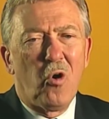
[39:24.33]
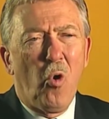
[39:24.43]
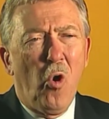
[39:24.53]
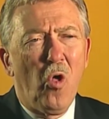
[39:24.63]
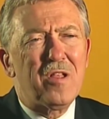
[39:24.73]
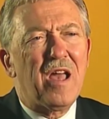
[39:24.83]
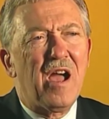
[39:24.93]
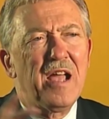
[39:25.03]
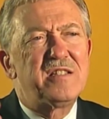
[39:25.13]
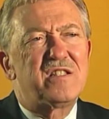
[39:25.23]
all
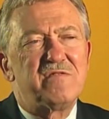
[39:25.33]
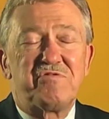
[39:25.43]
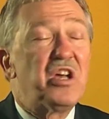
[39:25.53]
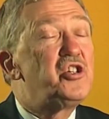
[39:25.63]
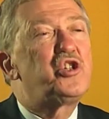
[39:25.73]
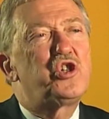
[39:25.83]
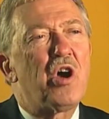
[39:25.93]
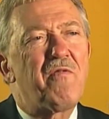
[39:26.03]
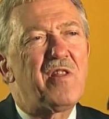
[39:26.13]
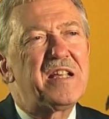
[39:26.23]
kinds of
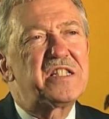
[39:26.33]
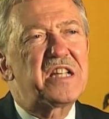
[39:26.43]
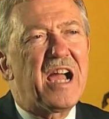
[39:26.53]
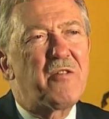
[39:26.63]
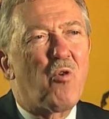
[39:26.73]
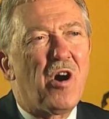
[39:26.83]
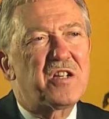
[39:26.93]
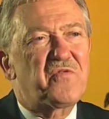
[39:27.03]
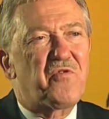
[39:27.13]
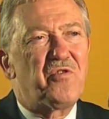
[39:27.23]
shoveling
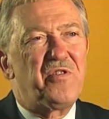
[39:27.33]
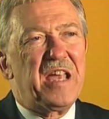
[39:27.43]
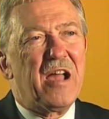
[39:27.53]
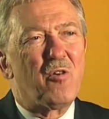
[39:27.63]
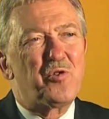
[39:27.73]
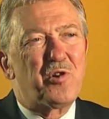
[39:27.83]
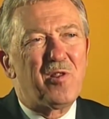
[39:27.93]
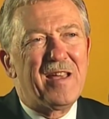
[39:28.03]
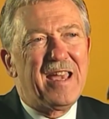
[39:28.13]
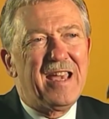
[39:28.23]
sidewalks for the
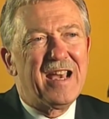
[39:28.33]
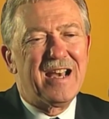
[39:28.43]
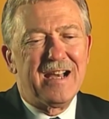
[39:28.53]
elderly,